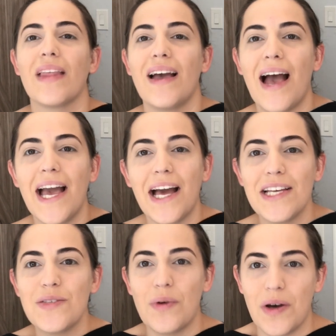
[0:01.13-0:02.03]
Hi guys,
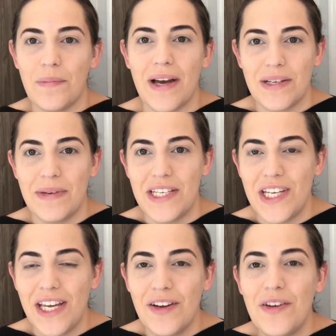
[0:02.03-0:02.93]
welcome back to my
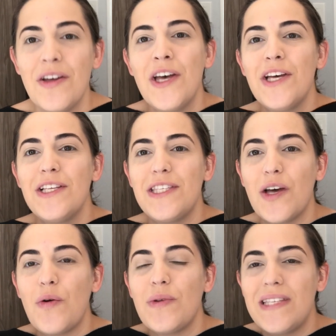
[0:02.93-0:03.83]
channel.
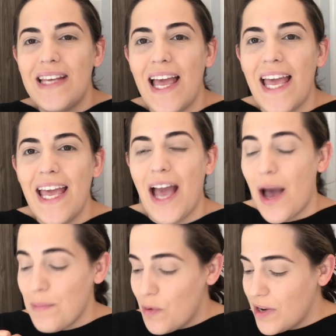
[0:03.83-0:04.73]
So today I'm
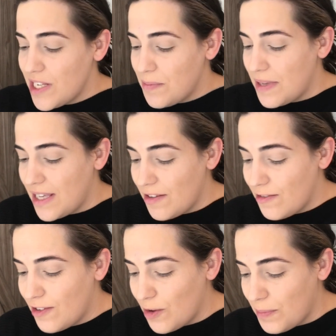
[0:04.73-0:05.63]
going to be
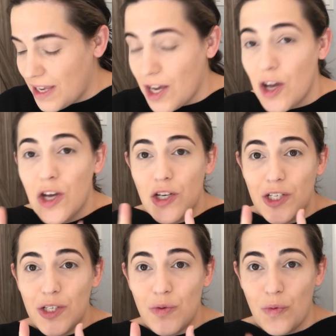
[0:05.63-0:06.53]
filming just
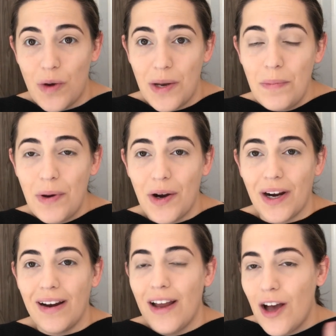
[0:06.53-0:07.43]
one part
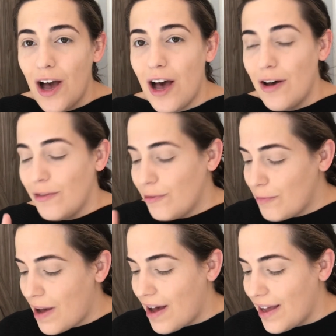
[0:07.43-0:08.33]
of
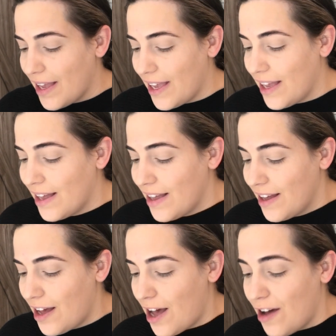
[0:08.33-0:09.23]
my
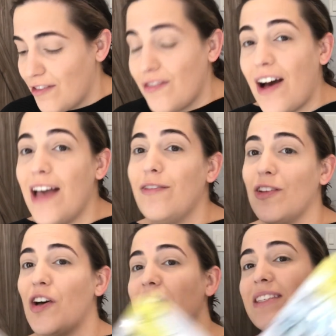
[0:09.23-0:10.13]
5
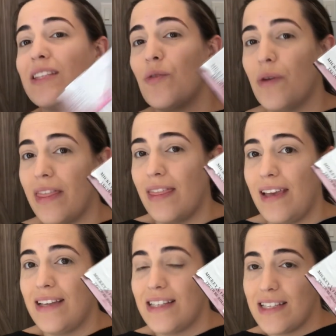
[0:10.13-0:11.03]
looks with the
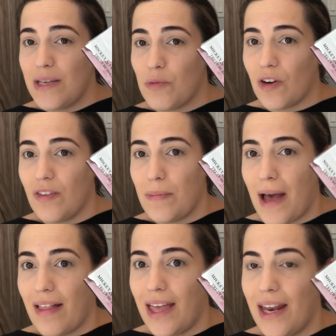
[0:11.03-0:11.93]
Disney Morphe
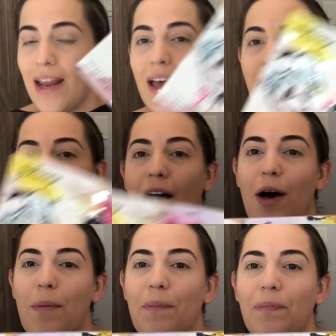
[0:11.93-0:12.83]
palette.